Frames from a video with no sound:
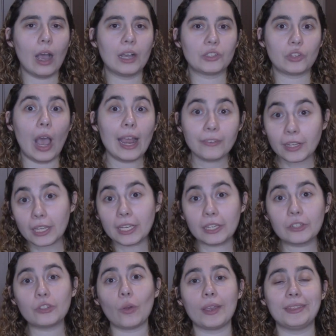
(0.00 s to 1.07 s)
So I
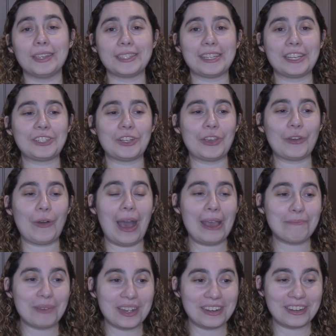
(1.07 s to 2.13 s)
really enjoyed this issue.
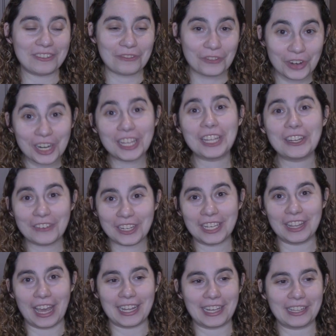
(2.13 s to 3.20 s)
I've been
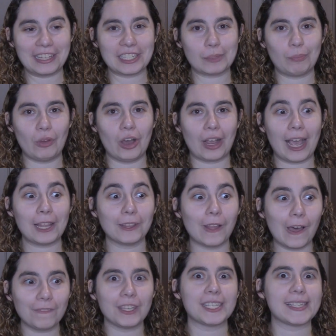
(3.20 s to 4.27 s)
really liking this book. I
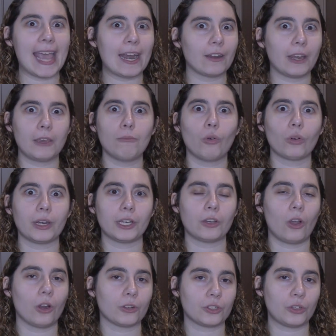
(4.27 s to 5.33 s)
love the Saturday morning
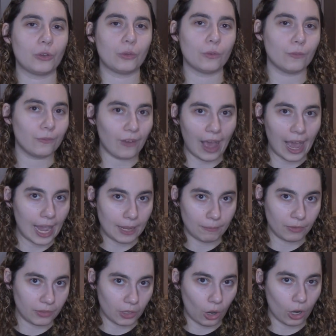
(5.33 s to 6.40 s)
cartoon
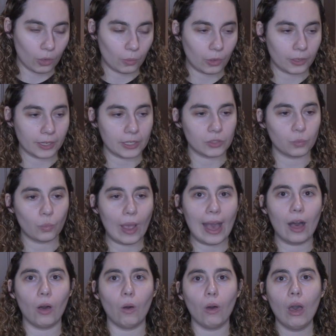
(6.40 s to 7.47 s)
vibe of the artwork as
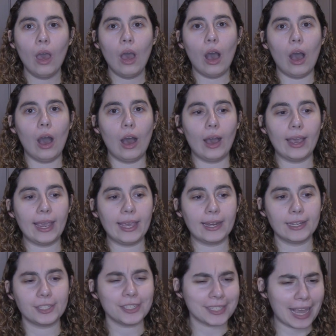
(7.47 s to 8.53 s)
well.
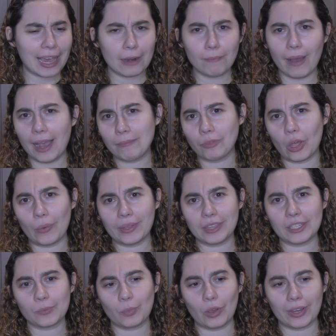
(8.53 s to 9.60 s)
And it's just kind of
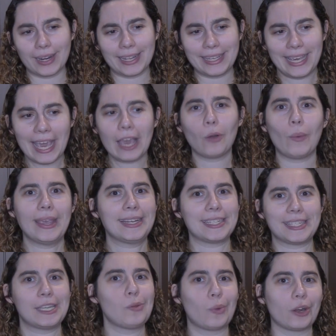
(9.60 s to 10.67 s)
mind-blowing, this book, and I can't wait
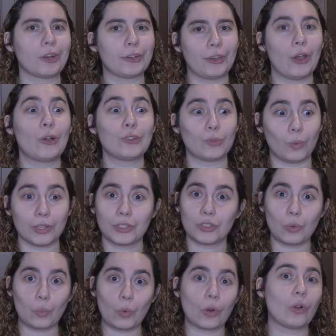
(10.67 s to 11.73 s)
to see where it goes
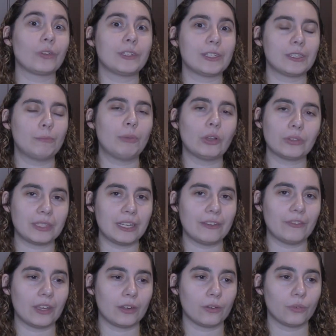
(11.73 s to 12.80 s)
once the world is built
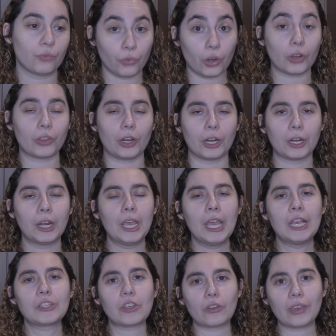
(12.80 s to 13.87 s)
even further.
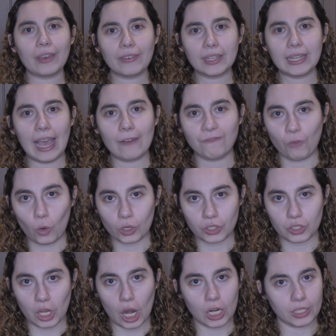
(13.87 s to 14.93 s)
So giving that 4
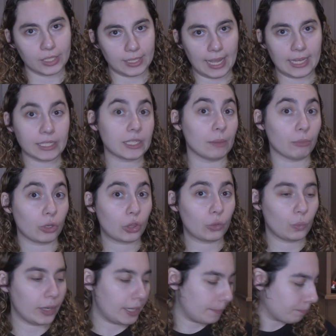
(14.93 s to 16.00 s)
stars, and that is number
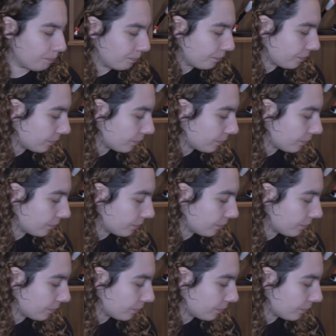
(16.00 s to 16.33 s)
3.